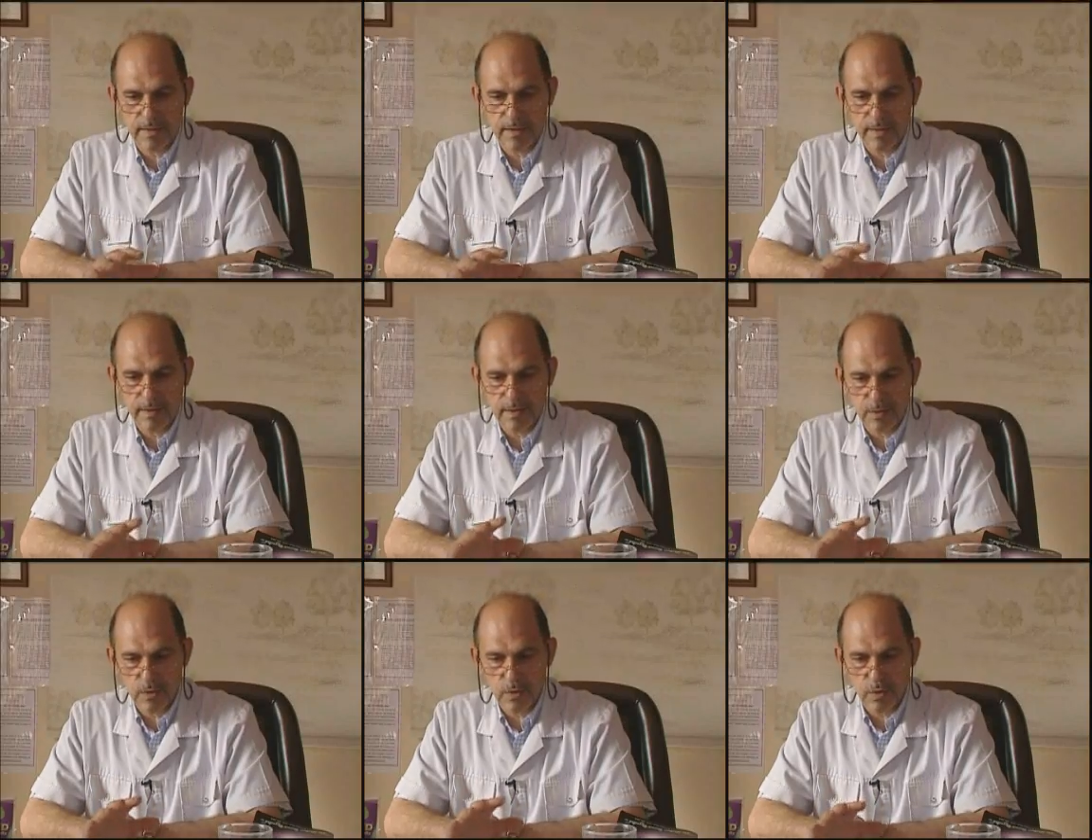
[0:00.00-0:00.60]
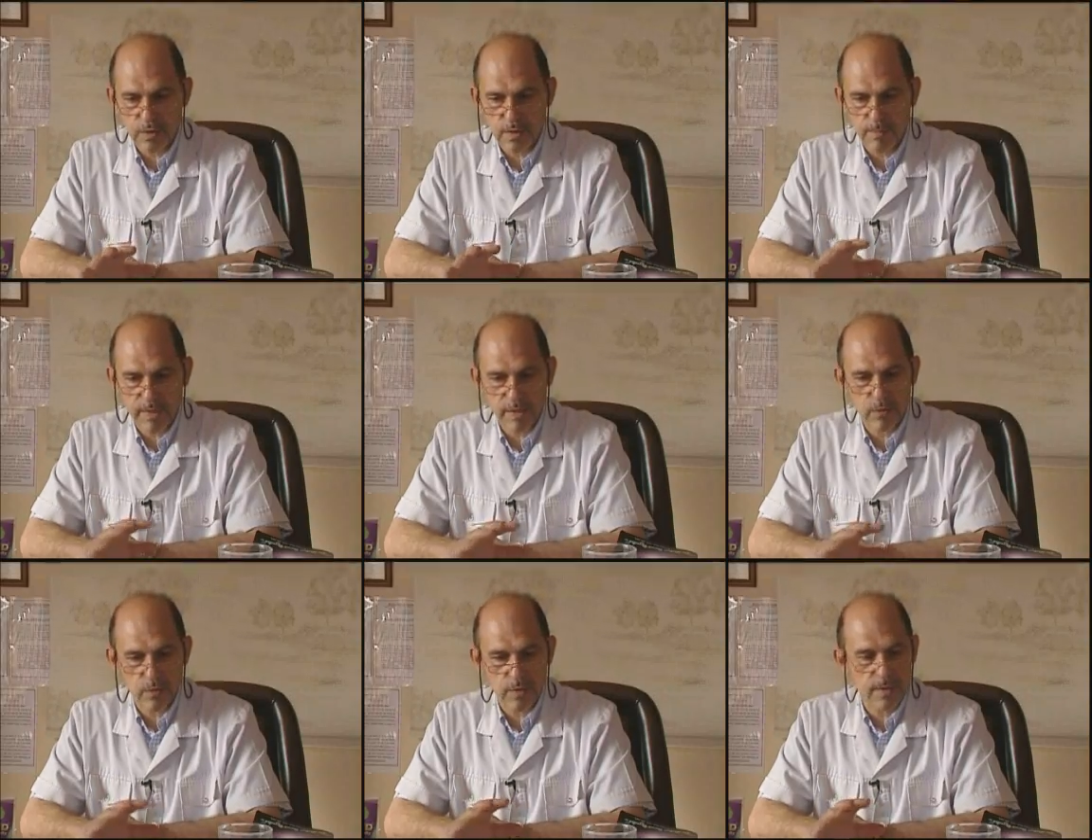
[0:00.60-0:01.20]
the toxic
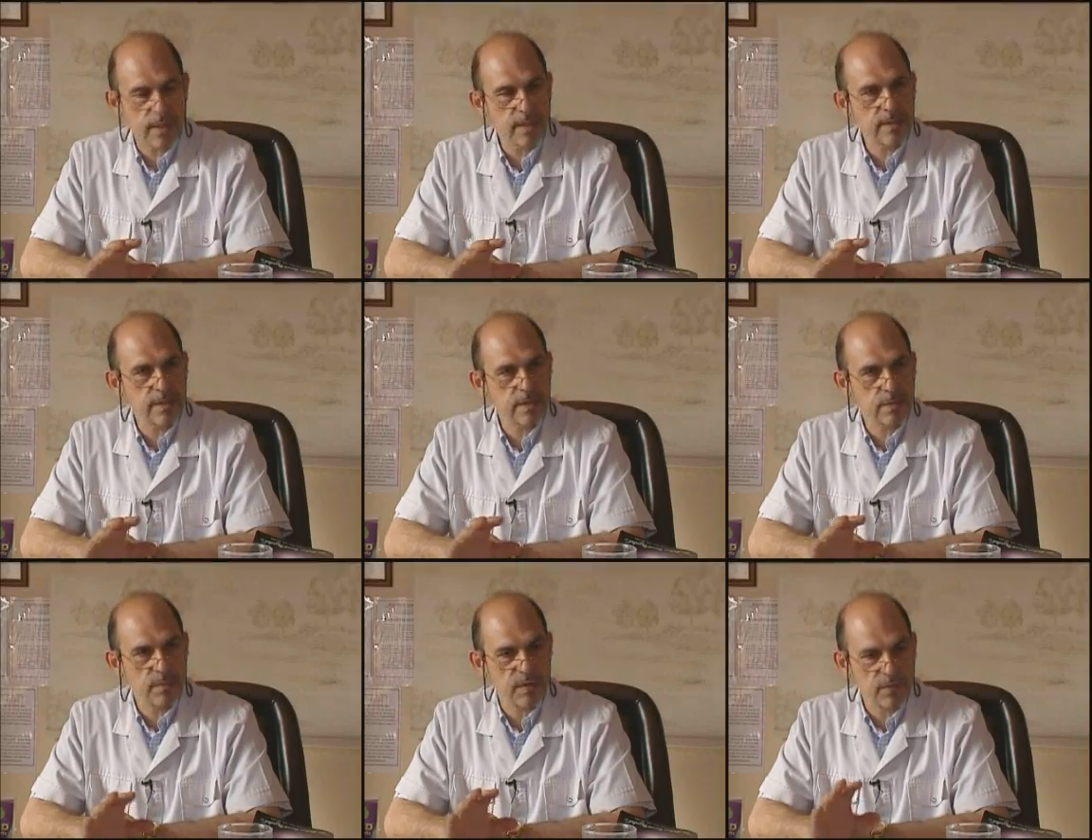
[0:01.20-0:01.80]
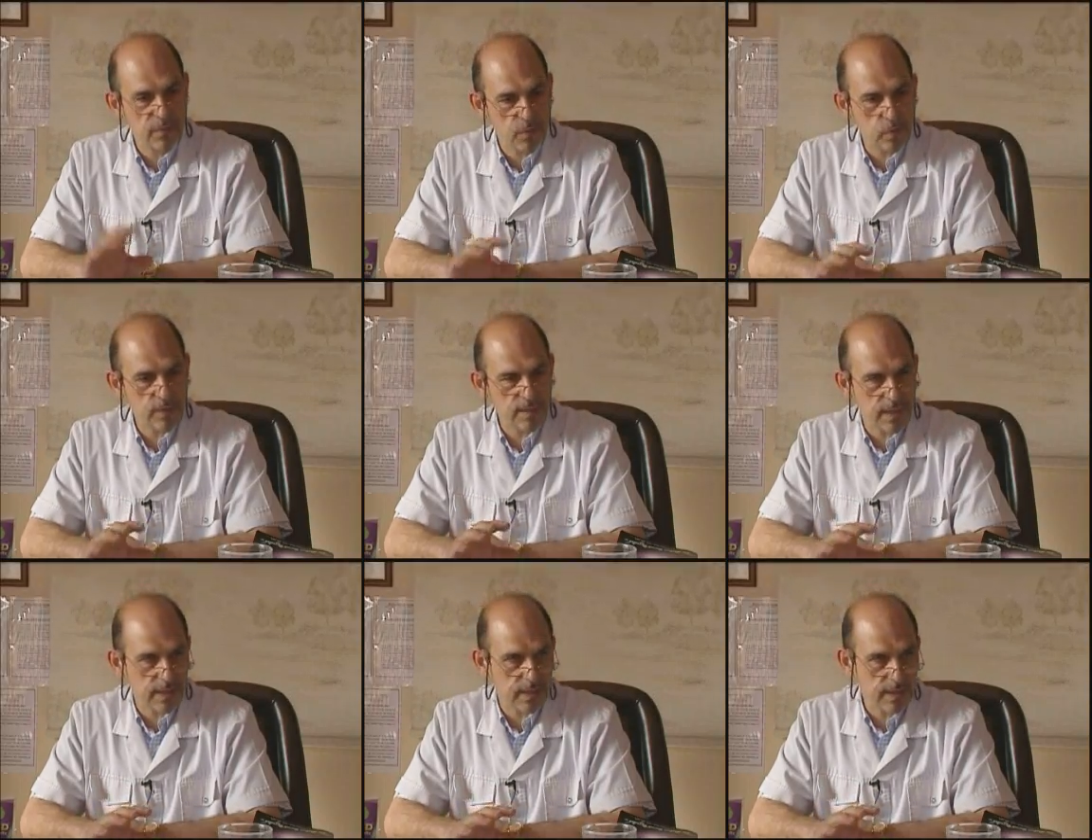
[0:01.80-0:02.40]
metal status before
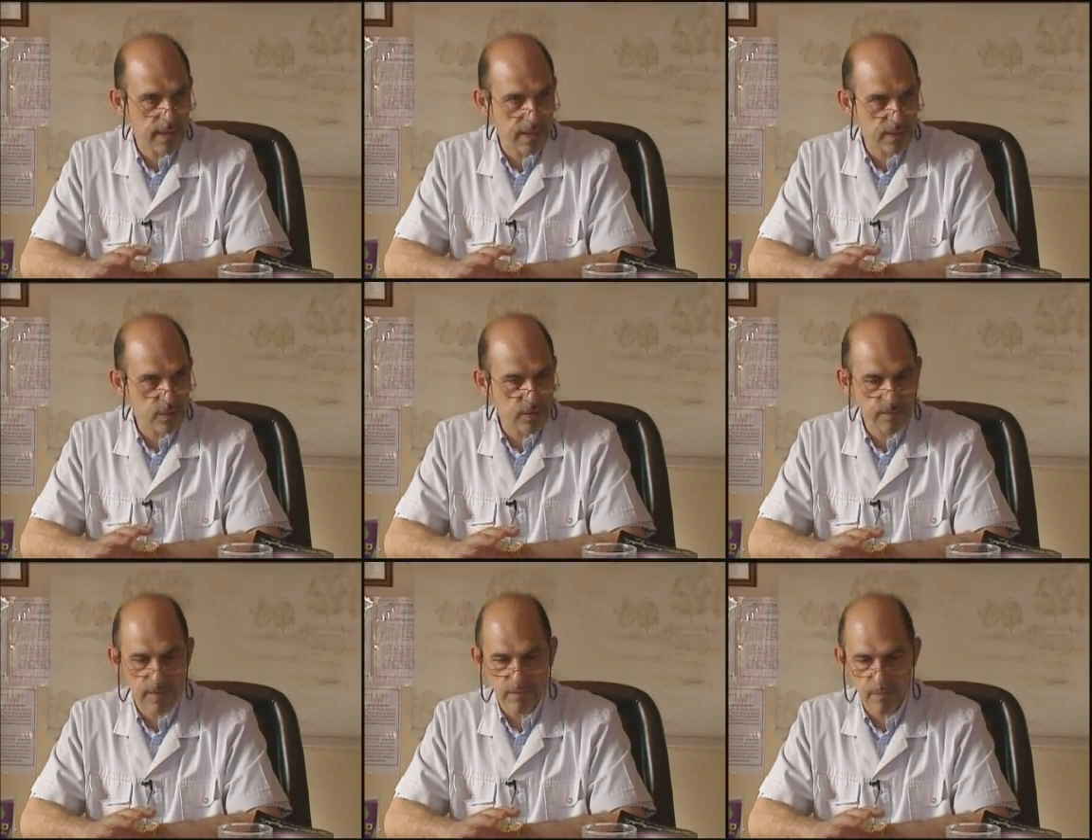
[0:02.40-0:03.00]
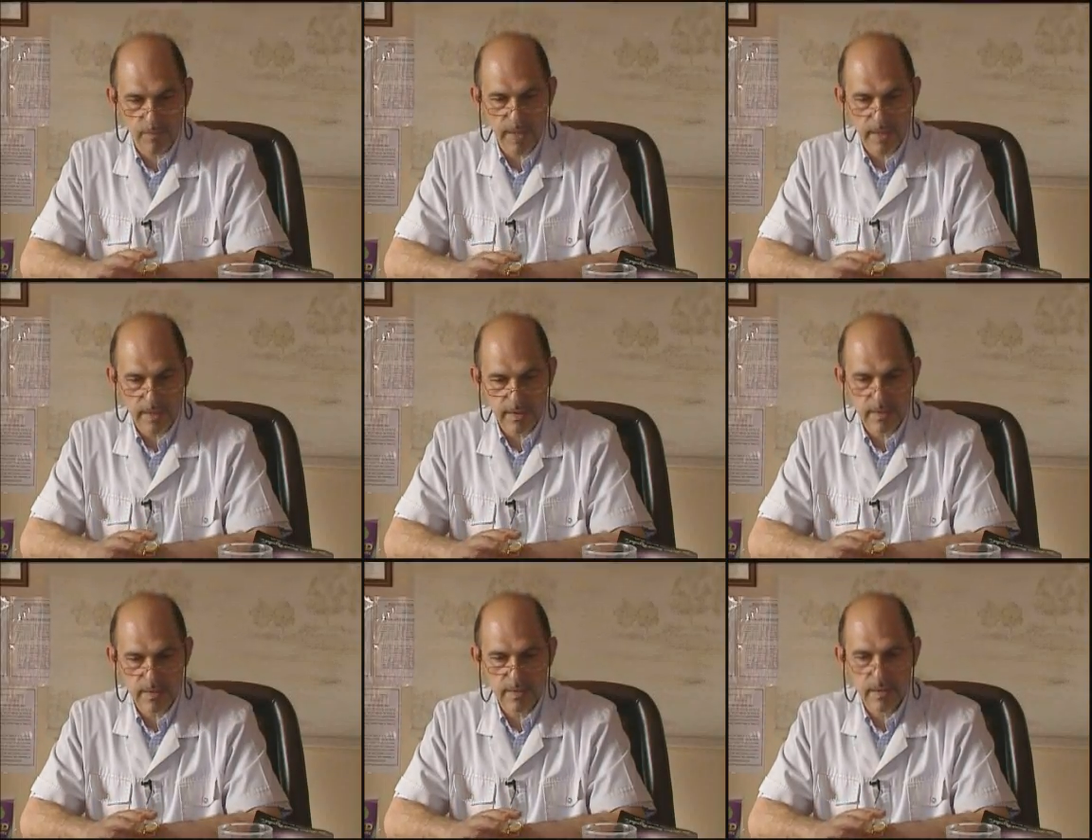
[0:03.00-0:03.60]
taking the HMD for
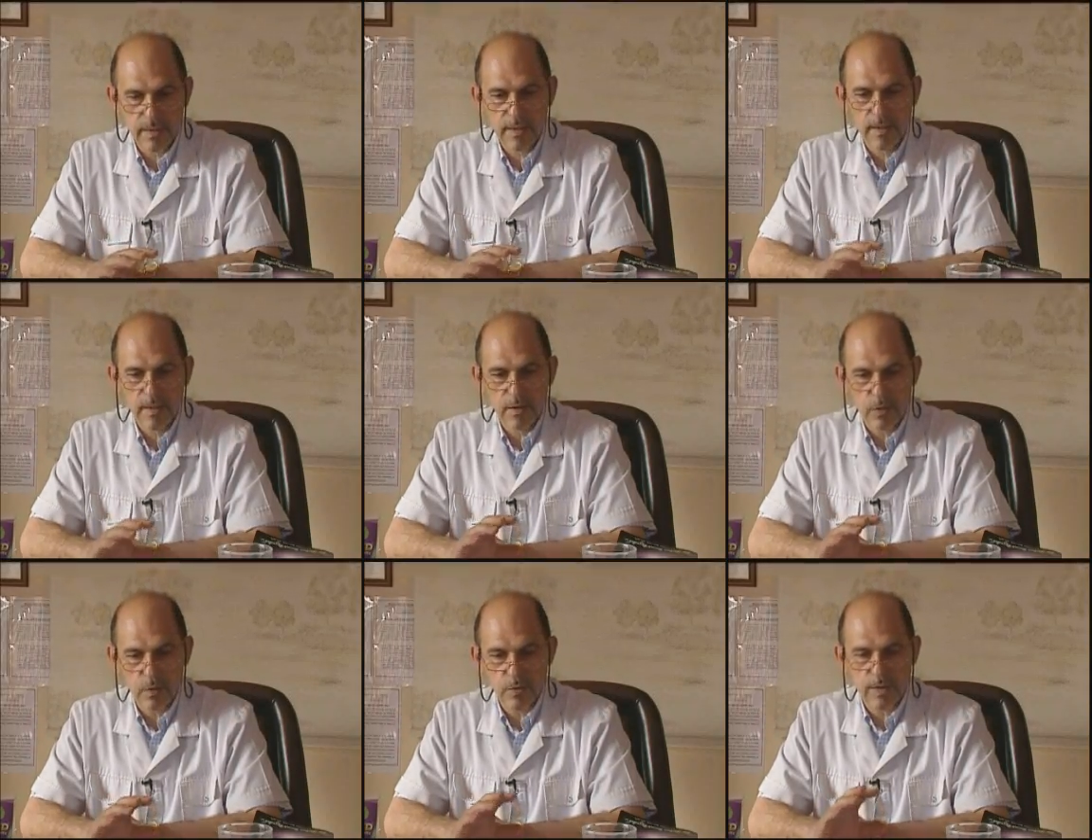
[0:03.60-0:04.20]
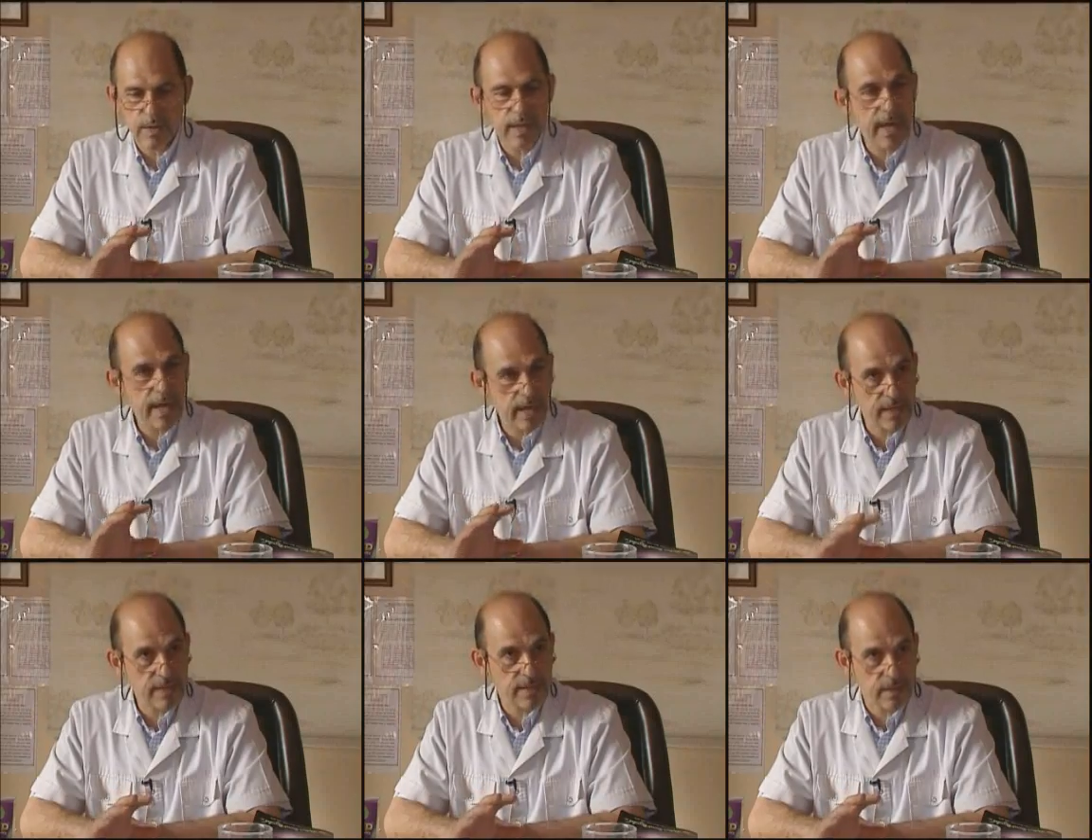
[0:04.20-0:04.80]
pets using a
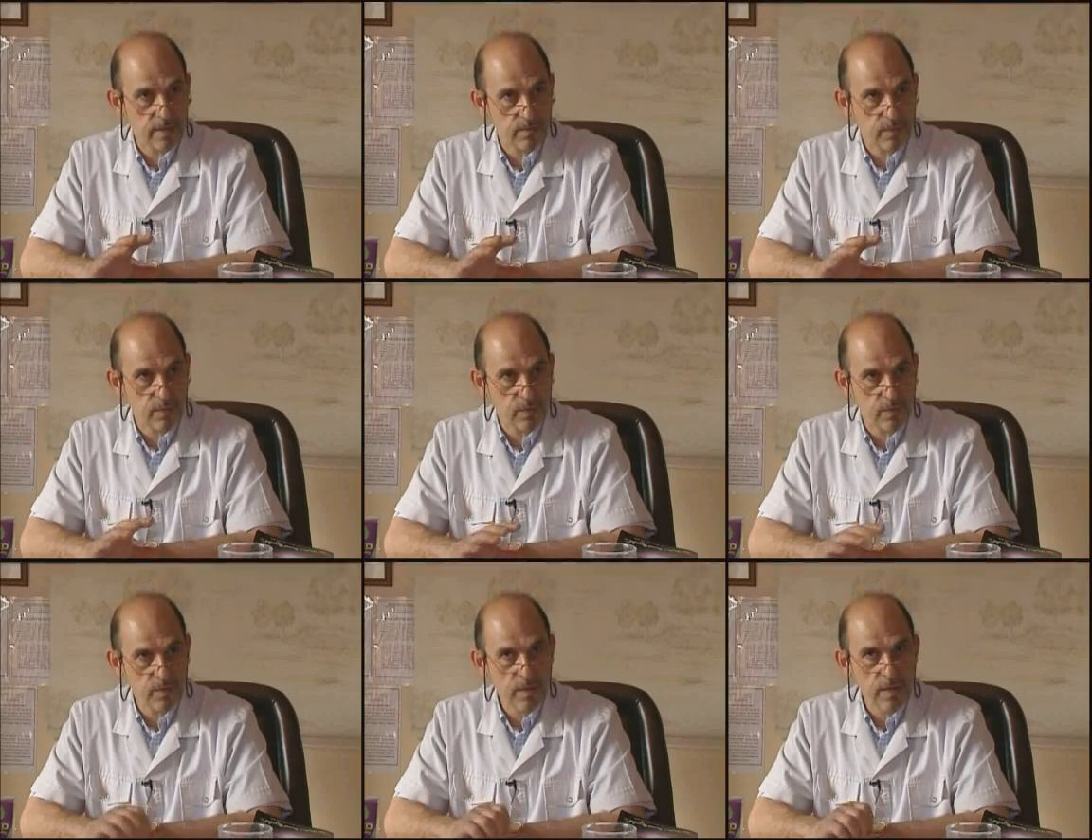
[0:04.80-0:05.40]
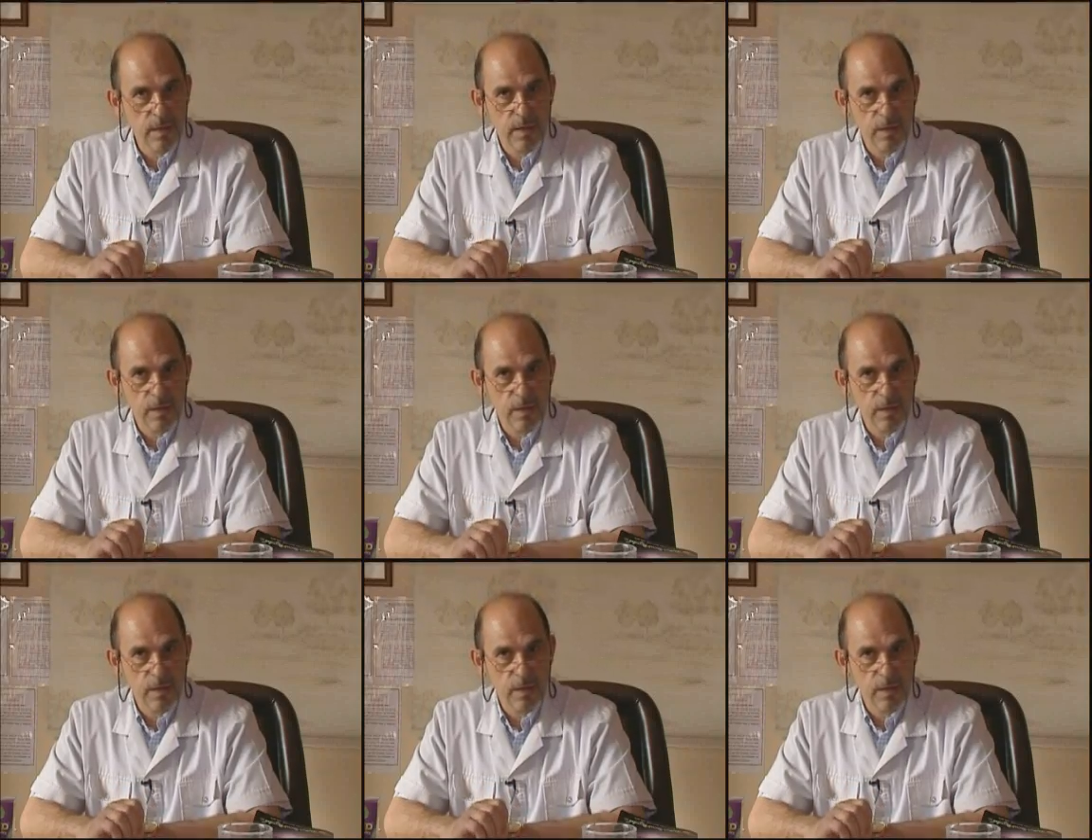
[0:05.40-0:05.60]
hair sample,